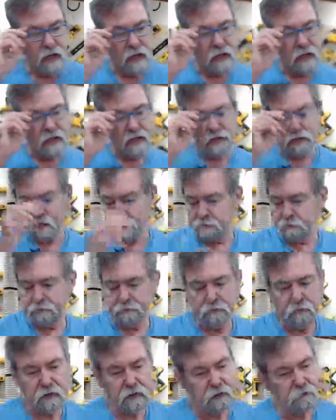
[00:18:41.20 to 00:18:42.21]
And
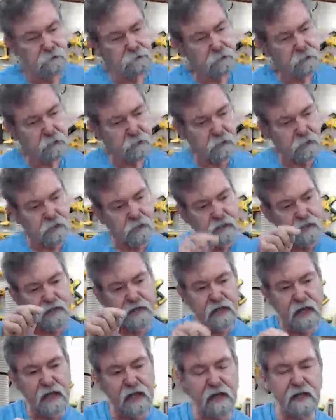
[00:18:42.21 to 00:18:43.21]

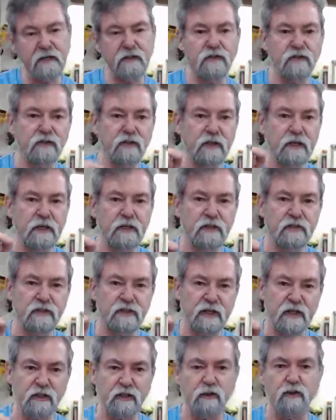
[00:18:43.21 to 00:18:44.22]
it has these
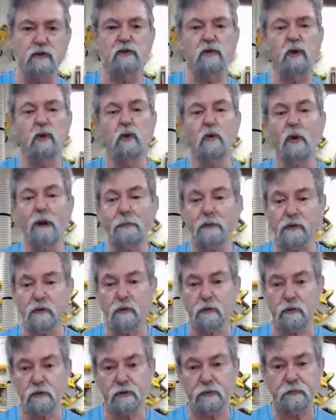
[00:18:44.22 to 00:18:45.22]
set screws or grub
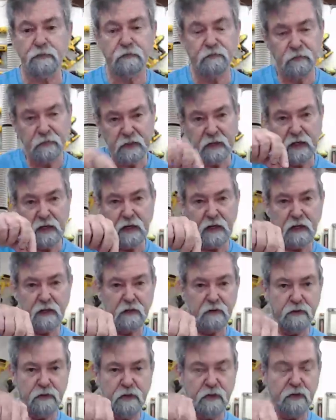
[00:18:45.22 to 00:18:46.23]
screws
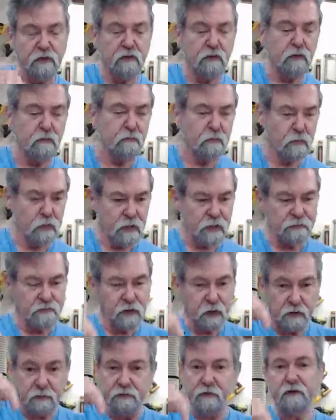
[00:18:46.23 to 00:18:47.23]
that have
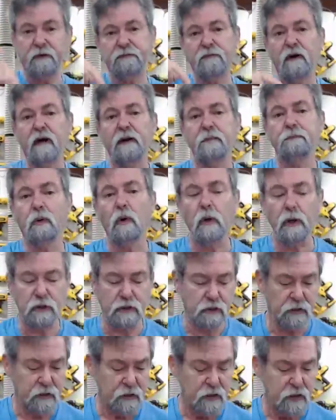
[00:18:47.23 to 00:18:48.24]
got a very fine
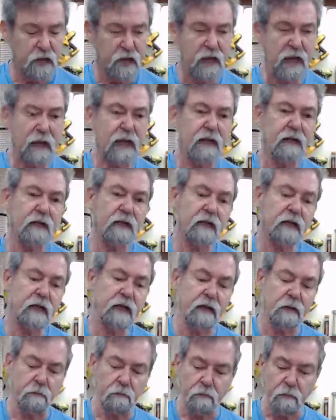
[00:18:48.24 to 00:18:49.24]
point. And
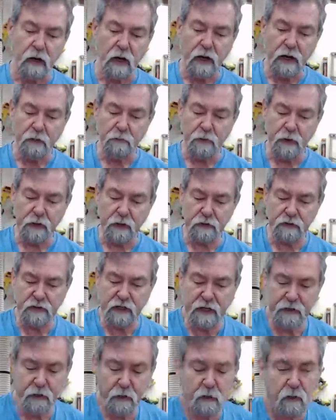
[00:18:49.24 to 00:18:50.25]
in my router
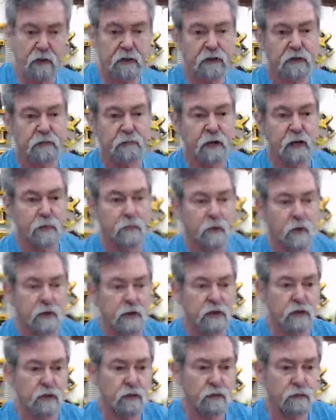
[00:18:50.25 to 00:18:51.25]
table at the moment, I'll
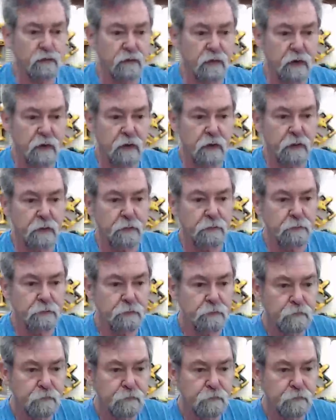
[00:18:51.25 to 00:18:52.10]
get you a photo.